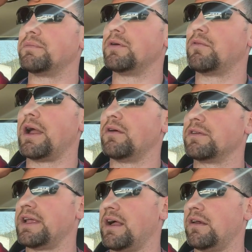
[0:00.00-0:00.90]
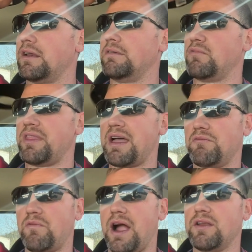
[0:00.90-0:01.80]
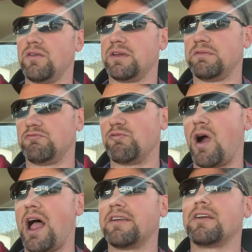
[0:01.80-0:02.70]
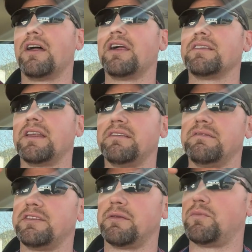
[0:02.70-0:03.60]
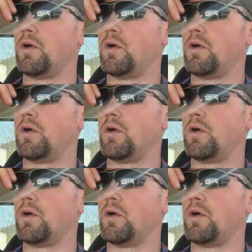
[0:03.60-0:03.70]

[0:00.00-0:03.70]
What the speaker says: I put white oak down. When that white oak rots on us at some